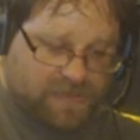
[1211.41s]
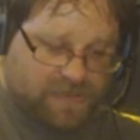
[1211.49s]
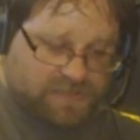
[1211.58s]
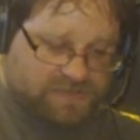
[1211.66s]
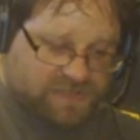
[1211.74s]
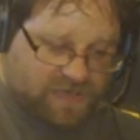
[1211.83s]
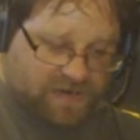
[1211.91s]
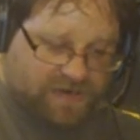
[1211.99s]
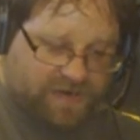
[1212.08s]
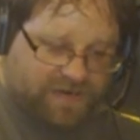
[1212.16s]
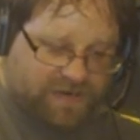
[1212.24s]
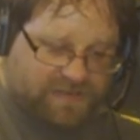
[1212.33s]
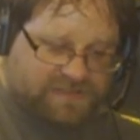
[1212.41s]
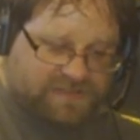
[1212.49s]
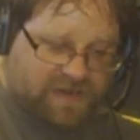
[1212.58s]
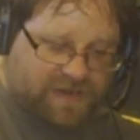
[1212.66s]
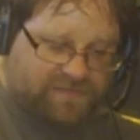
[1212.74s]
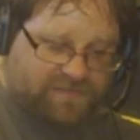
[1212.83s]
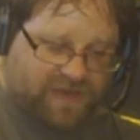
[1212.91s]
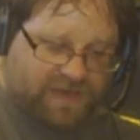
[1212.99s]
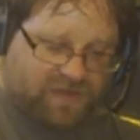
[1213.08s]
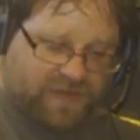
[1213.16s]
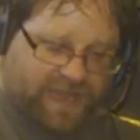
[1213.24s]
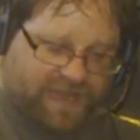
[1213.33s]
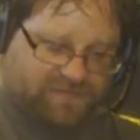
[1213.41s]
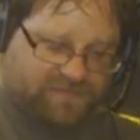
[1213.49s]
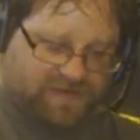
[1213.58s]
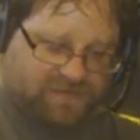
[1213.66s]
Starring Michael Gambon,